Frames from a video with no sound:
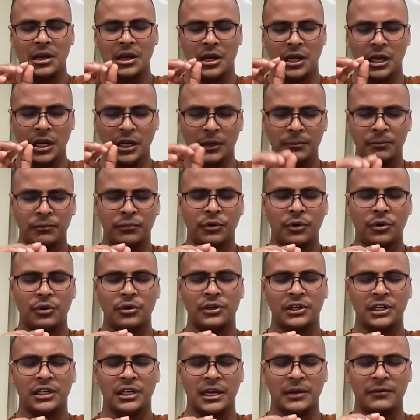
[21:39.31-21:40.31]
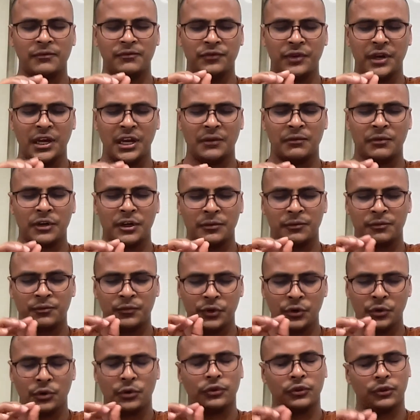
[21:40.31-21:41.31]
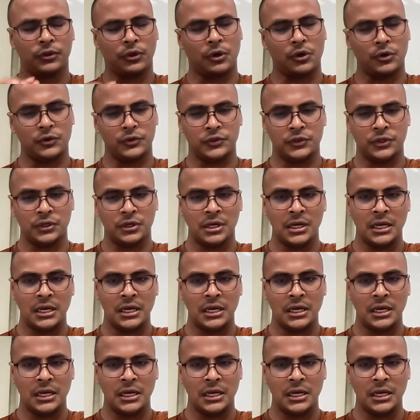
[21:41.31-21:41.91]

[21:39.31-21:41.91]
important and very, very pure thoughts.